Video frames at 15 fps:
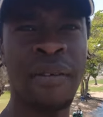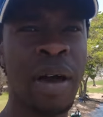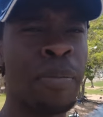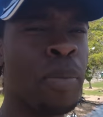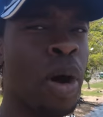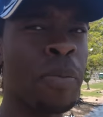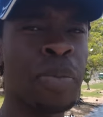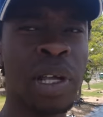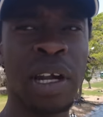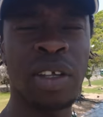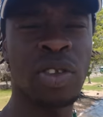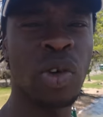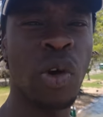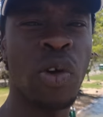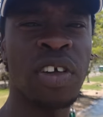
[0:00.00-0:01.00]
a, a
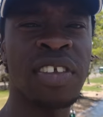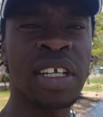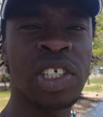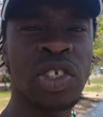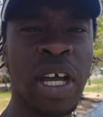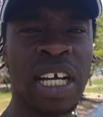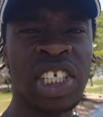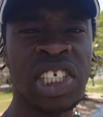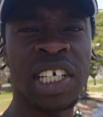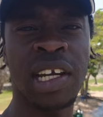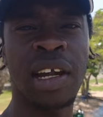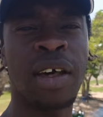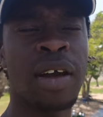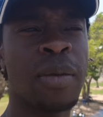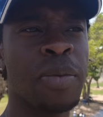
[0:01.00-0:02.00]
popular tourist
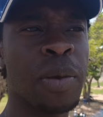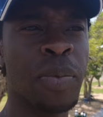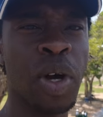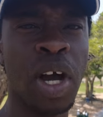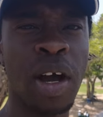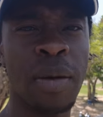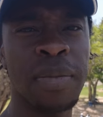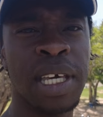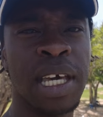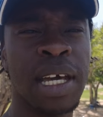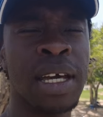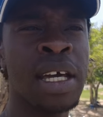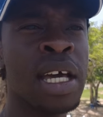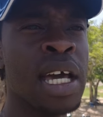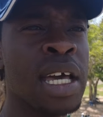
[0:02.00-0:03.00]
attraction. A lot of people come
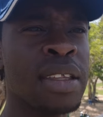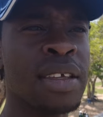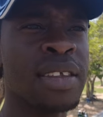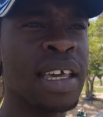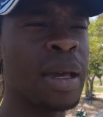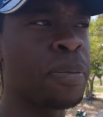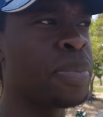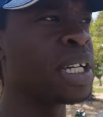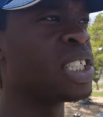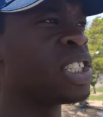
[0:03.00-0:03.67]
here to take